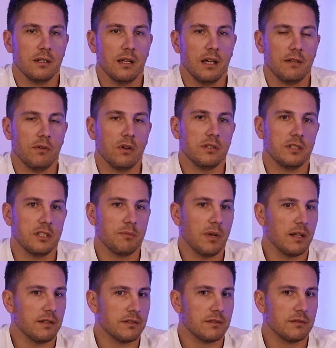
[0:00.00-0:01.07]
Advantage
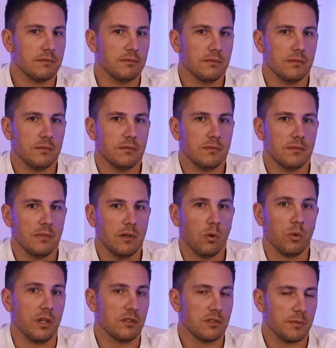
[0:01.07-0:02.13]
Plus
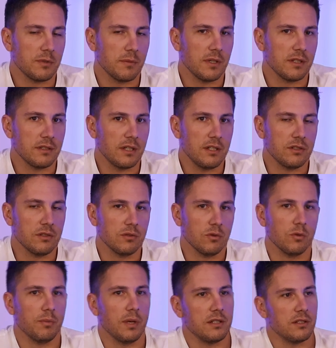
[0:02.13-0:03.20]
audience optimization
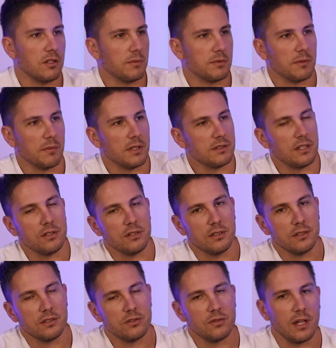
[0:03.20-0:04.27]
or budget
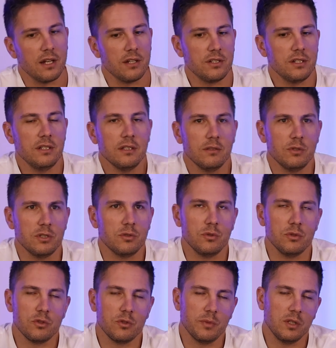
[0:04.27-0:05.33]
optimization strategy, which
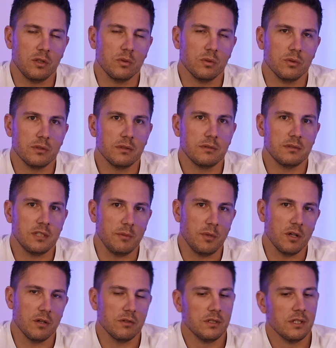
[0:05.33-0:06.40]
used to be called
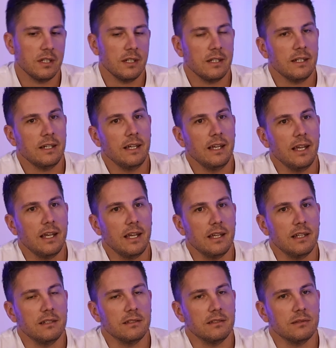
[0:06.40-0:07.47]
CBO,
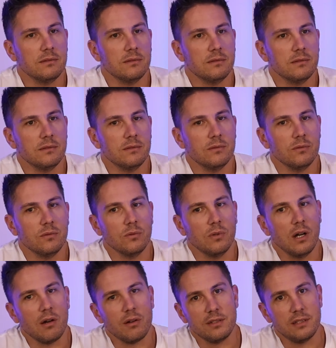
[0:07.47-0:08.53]
and
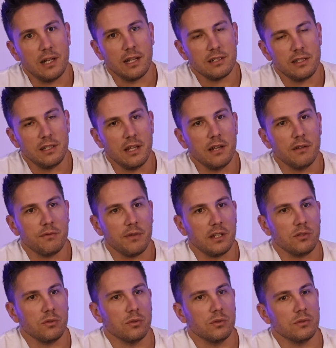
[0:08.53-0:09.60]
how does that actually then
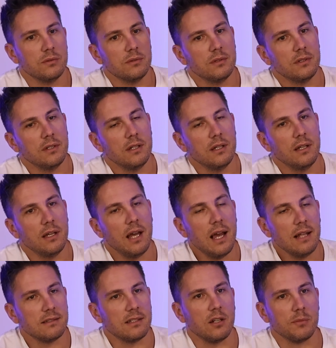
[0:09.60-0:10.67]
affect your
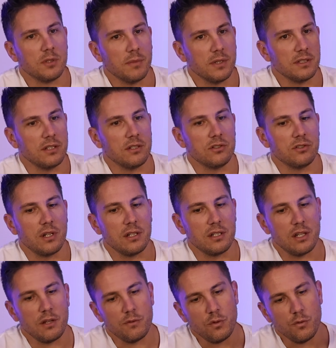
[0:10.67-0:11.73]
ad set optimization strategy
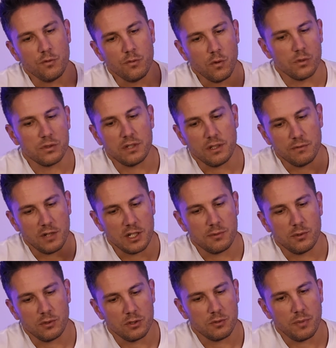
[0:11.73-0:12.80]
if you're forcing
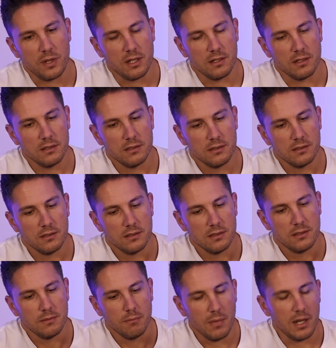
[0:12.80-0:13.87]
Facebook to spend
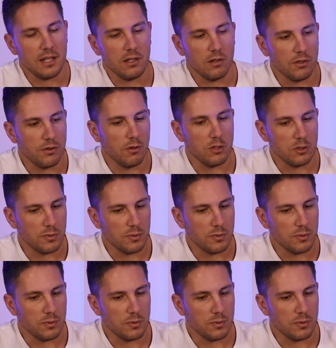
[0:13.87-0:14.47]
money on those